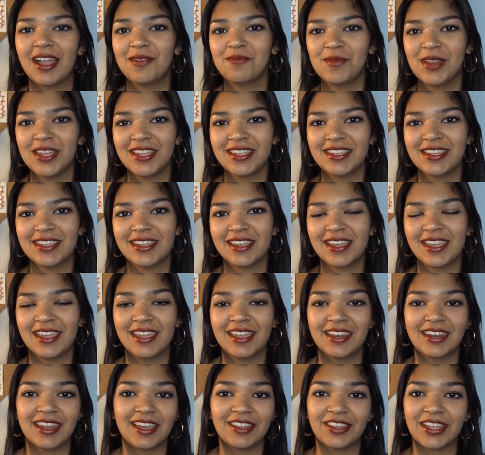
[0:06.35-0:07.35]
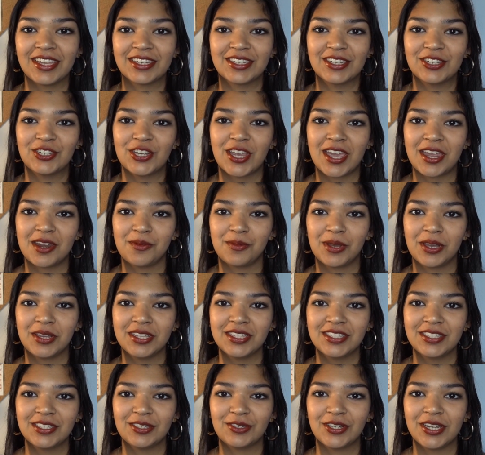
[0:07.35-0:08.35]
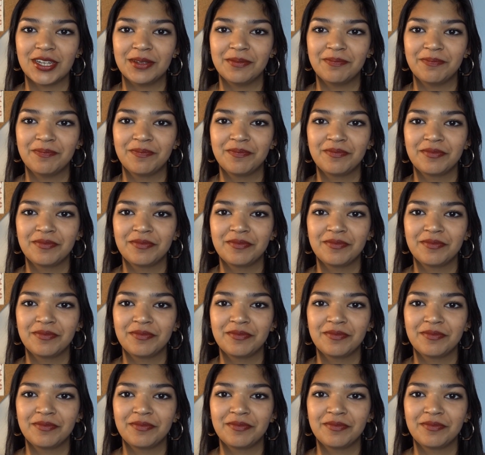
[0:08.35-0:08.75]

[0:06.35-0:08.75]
I'm Nikki and I like to chat about history.